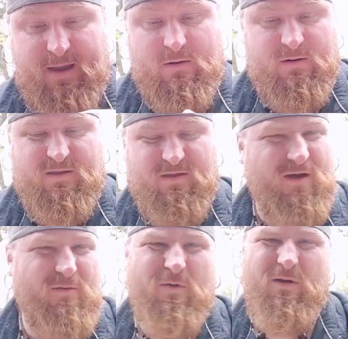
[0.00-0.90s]
on. It's
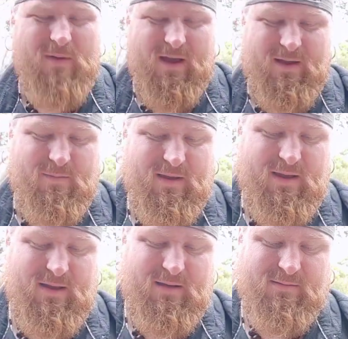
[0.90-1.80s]
so well made,
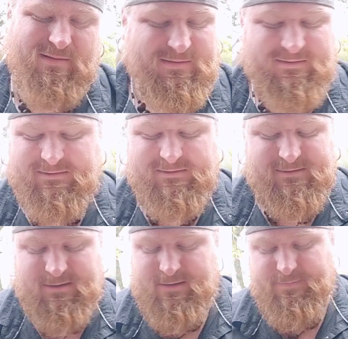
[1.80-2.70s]
man.
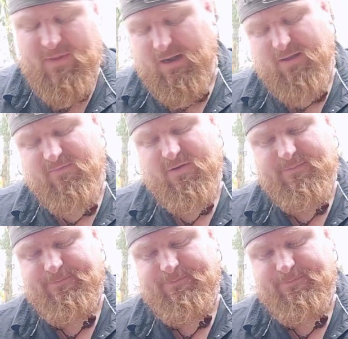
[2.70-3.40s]
I love it.